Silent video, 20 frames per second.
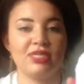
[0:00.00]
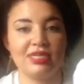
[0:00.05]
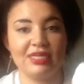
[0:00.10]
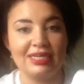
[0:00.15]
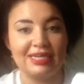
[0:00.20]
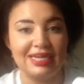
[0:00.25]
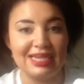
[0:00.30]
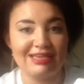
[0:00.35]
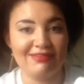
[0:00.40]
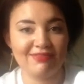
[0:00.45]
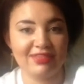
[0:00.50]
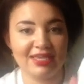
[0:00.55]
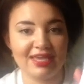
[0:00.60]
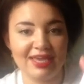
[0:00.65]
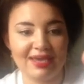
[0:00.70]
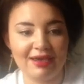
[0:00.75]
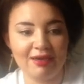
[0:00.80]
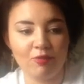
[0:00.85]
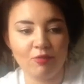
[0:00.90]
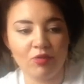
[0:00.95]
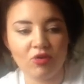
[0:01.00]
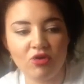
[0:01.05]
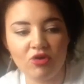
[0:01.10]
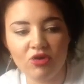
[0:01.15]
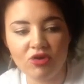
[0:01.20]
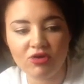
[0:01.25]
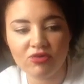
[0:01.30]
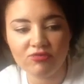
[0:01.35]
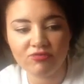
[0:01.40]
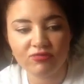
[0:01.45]
leave the cap
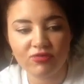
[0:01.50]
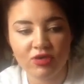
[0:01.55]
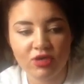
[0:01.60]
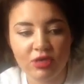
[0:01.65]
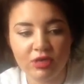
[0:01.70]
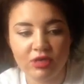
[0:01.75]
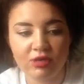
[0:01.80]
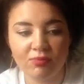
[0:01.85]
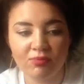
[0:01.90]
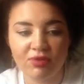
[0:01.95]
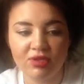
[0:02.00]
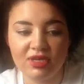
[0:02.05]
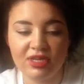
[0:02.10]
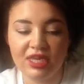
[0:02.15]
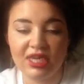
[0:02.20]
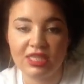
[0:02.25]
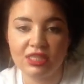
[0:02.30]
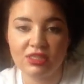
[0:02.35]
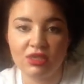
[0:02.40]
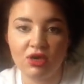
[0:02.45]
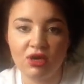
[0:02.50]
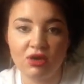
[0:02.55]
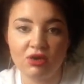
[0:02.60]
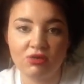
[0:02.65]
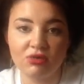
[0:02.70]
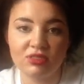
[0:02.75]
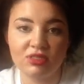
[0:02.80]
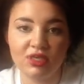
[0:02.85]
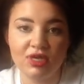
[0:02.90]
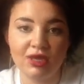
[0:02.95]
off, put it in the
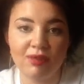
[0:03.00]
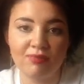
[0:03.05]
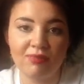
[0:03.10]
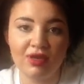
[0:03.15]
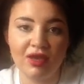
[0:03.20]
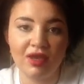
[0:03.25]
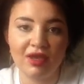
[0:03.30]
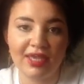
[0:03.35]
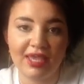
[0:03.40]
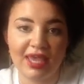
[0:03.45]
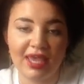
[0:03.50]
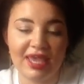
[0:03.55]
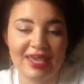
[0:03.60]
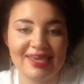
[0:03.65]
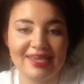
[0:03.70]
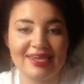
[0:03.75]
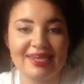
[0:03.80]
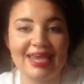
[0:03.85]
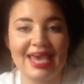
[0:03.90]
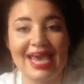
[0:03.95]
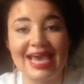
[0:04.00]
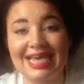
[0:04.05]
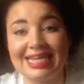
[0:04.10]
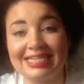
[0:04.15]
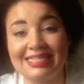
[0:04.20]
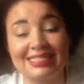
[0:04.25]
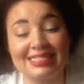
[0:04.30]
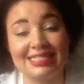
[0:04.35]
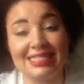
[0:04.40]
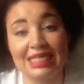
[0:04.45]
holder, plug it in
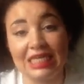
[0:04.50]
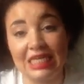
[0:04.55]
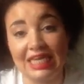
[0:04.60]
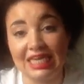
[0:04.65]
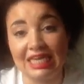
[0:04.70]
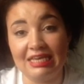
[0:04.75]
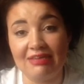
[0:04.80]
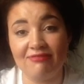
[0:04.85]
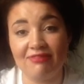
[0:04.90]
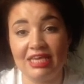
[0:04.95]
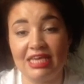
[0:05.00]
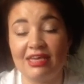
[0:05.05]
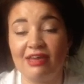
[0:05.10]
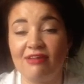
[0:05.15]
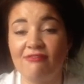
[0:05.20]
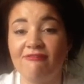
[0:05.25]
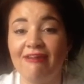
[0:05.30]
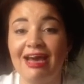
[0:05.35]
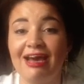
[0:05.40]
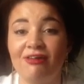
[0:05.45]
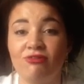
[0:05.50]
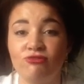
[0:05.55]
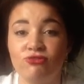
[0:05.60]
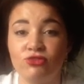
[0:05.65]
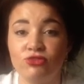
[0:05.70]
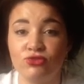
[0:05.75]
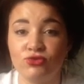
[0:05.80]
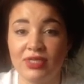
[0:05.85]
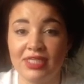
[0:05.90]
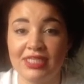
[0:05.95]
and leave it around
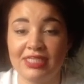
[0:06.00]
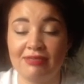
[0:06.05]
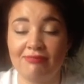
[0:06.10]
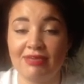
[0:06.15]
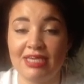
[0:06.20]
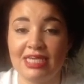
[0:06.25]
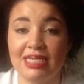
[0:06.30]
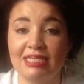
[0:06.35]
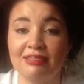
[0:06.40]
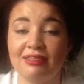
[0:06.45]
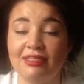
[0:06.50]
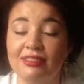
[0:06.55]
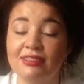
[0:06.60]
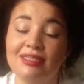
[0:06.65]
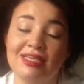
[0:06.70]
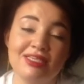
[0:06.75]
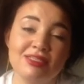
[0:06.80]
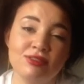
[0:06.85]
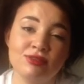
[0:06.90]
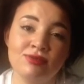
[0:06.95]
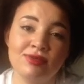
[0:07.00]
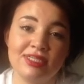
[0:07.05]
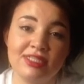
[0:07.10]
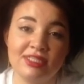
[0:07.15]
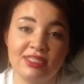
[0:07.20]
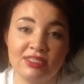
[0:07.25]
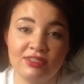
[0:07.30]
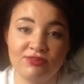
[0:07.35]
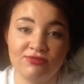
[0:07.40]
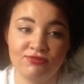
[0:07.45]
20 minutes. It says
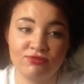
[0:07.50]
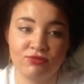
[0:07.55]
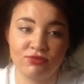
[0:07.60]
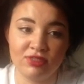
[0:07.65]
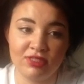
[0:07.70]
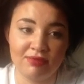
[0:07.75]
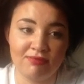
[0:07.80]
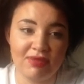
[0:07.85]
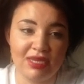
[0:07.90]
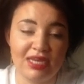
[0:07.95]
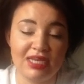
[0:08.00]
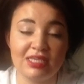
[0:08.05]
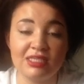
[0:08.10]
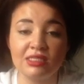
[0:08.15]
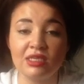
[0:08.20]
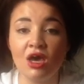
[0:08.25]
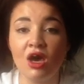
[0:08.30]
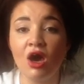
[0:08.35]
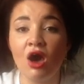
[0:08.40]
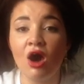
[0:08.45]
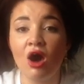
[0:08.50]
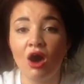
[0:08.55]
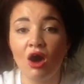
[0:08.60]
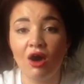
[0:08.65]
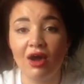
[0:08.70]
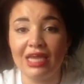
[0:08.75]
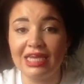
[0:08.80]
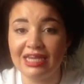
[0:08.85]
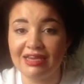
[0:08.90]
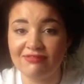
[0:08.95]
20 to 40 minutes.
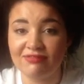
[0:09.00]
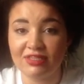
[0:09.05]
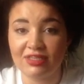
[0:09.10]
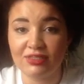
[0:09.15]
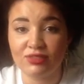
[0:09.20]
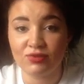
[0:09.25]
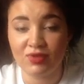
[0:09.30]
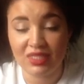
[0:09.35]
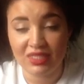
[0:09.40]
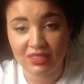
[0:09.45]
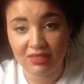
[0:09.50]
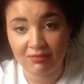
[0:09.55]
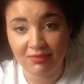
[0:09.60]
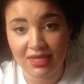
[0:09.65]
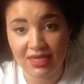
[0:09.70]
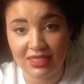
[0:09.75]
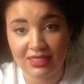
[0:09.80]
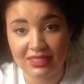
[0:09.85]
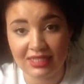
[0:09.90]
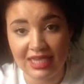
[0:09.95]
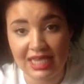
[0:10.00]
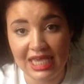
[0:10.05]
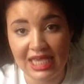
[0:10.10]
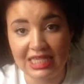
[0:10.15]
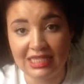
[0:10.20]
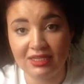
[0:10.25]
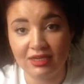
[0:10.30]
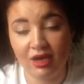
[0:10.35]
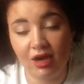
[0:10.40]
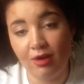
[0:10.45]
I left it 20 minutes to
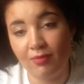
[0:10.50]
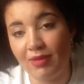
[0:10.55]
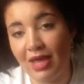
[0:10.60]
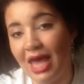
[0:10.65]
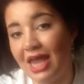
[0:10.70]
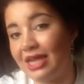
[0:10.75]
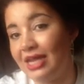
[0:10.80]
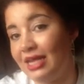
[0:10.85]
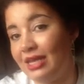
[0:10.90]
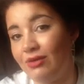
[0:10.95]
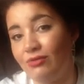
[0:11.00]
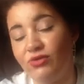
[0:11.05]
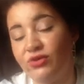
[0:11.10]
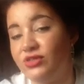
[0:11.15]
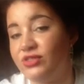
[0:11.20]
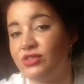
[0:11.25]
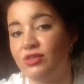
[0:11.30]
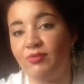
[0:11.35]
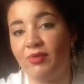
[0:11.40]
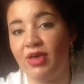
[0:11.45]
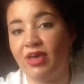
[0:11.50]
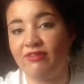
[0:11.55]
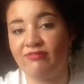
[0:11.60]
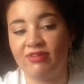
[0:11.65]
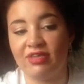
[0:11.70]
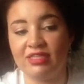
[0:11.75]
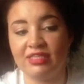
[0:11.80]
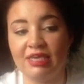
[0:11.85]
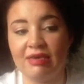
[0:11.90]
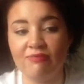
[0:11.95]
heat up and it was the
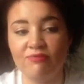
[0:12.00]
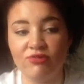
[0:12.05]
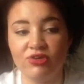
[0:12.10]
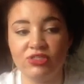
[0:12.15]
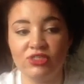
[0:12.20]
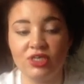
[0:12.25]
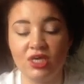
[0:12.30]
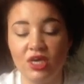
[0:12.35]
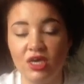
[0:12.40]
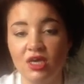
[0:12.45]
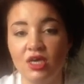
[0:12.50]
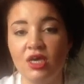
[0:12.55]
perfect temperature.